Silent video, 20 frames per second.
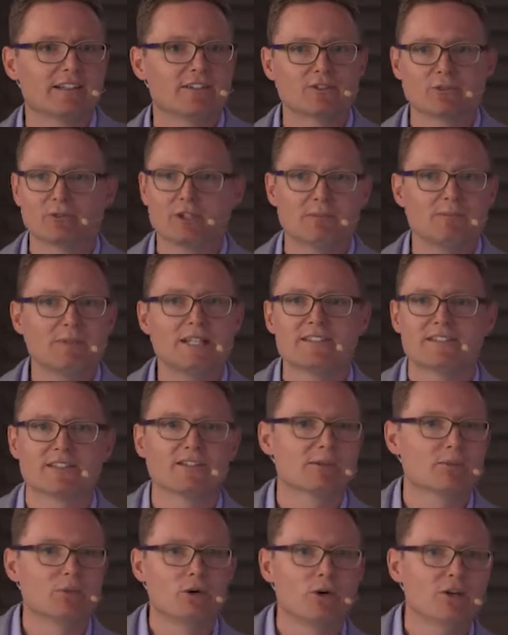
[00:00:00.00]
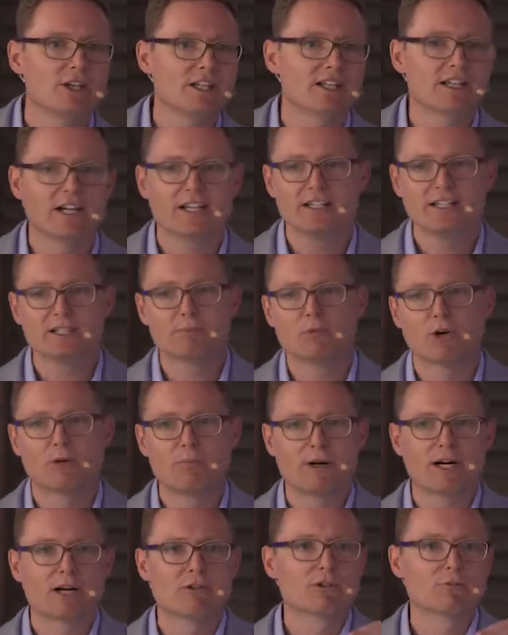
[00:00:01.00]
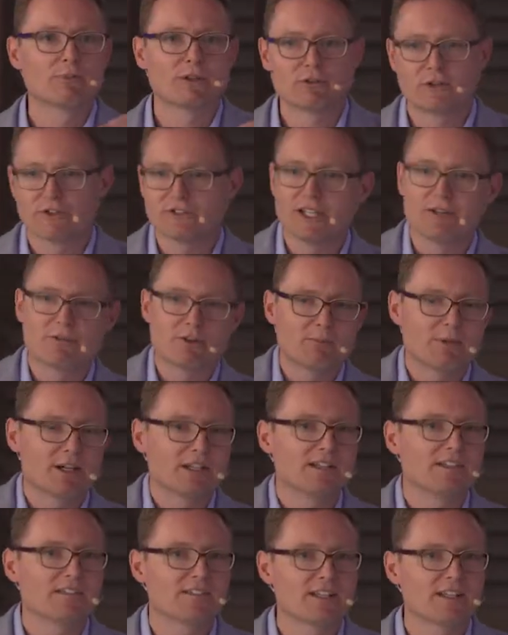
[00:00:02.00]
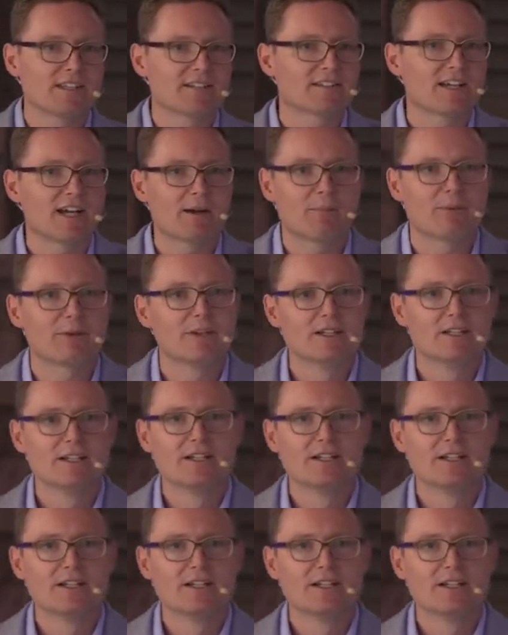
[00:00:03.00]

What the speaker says: So that means in the morning I need more power because everybody stands up.